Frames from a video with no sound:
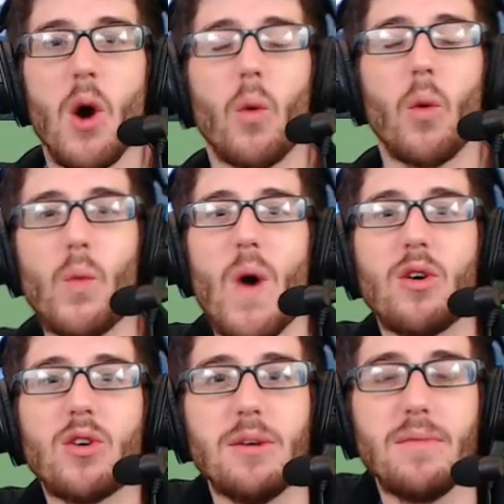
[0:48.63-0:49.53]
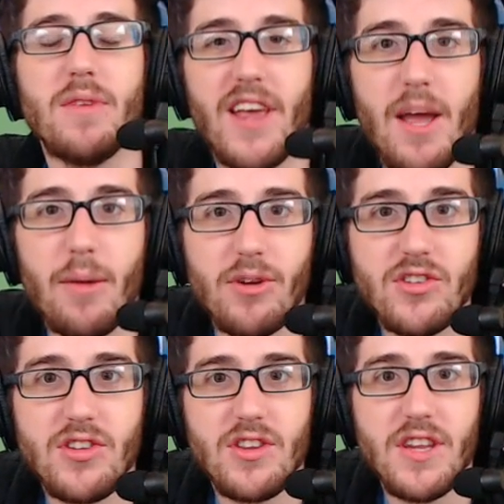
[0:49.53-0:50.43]
Welcome,
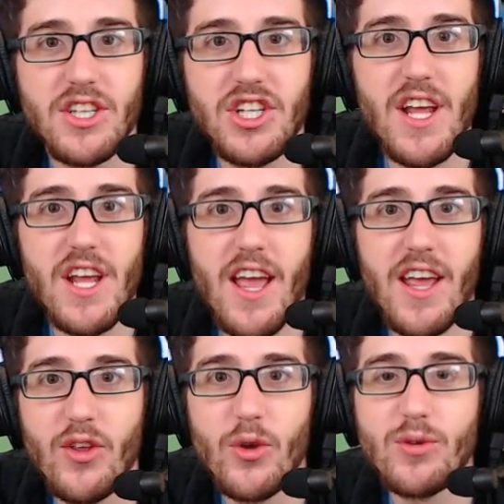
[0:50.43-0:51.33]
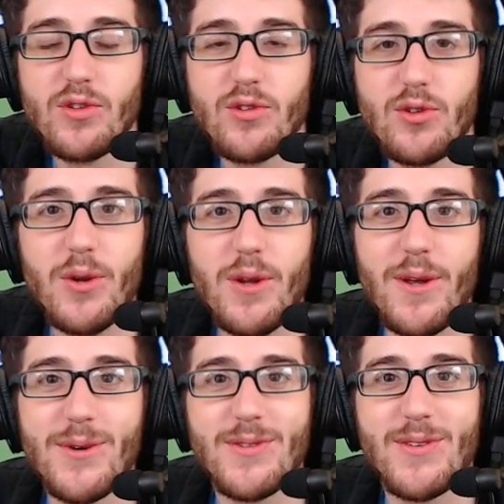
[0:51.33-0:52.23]
gamers, to the GAU
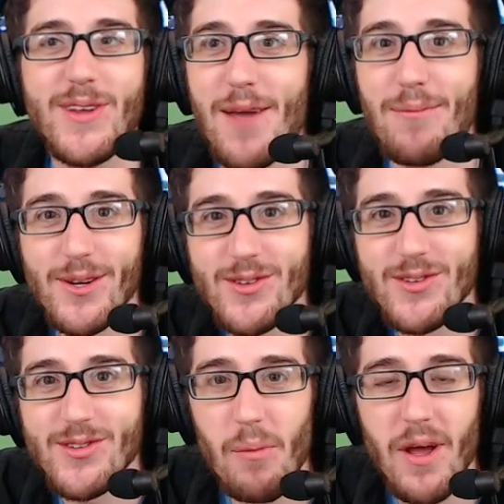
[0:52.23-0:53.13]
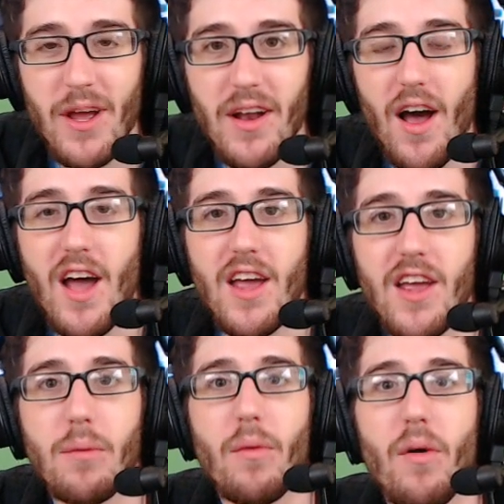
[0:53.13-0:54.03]
Studios Gamer Summit. I
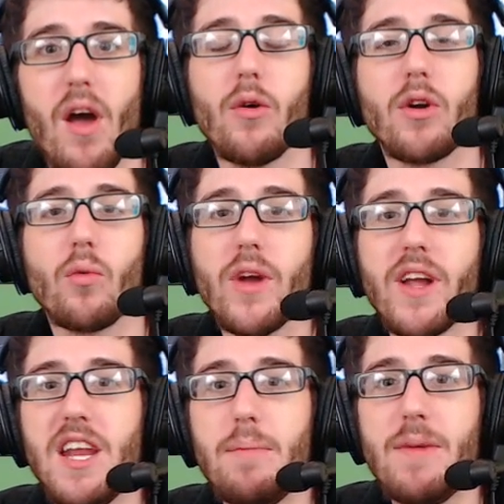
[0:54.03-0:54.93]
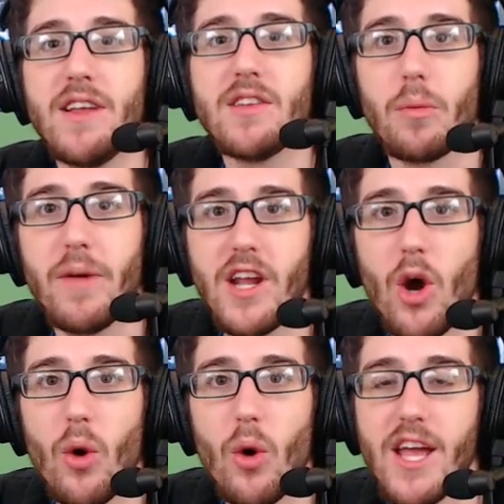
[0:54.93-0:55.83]
am Eric Rickety Beans
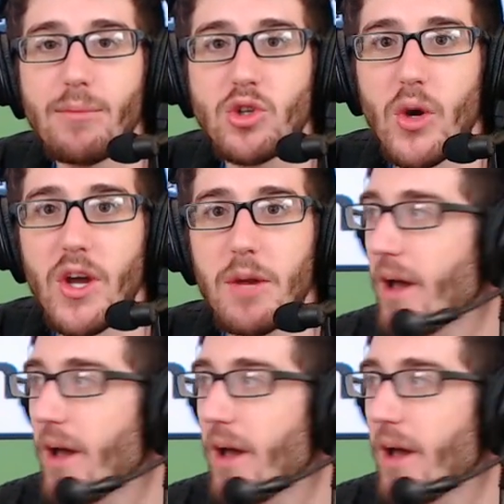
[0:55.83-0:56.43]
Rubino, and I am joined by my